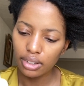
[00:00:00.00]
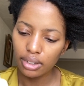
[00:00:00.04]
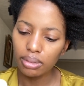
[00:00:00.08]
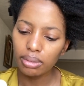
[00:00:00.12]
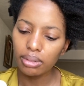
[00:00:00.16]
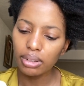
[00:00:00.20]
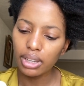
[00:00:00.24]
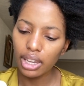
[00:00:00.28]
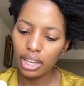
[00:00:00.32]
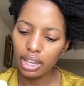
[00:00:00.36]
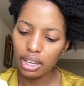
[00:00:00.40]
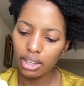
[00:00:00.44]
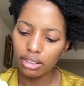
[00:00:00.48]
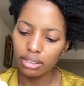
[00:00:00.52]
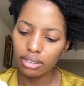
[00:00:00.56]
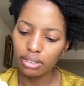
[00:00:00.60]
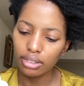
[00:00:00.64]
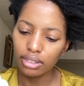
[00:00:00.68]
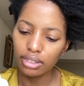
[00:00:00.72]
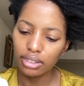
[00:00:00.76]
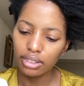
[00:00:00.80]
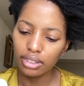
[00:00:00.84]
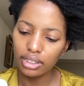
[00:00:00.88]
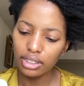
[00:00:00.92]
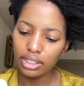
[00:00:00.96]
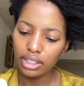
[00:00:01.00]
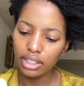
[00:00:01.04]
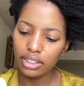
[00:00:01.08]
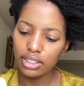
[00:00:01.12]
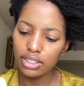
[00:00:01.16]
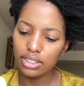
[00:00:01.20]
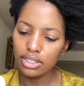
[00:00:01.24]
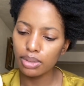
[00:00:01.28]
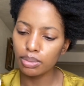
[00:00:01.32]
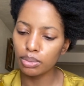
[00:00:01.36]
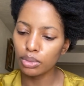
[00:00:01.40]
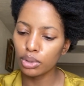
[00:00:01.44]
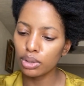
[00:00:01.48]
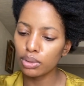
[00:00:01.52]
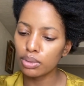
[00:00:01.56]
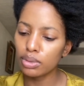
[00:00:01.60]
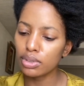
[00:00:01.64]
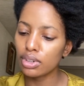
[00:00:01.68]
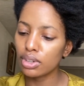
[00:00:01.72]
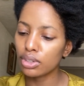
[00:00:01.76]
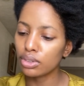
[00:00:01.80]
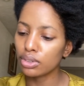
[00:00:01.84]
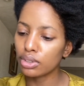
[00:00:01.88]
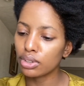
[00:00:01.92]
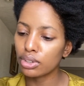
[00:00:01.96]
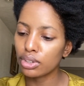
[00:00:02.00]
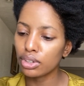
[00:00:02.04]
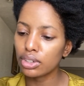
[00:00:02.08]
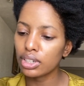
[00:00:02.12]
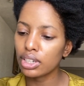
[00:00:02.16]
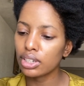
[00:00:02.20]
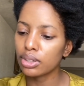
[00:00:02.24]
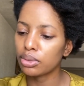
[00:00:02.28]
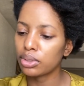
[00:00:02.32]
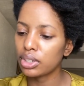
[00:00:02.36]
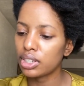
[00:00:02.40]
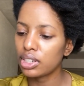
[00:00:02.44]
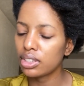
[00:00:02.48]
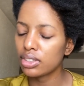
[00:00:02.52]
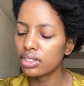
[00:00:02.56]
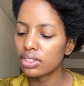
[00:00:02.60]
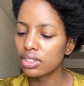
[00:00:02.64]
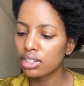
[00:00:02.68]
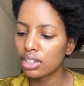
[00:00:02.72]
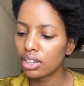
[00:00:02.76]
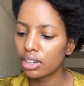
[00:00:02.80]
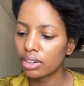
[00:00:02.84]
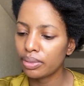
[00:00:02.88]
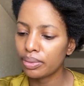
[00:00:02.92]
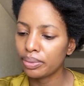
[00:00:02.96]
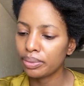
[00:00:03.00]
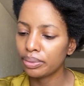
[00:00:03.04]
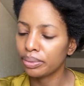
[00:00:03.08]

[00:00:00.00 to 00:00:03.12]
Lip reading: Okay, there's some good ingredients here.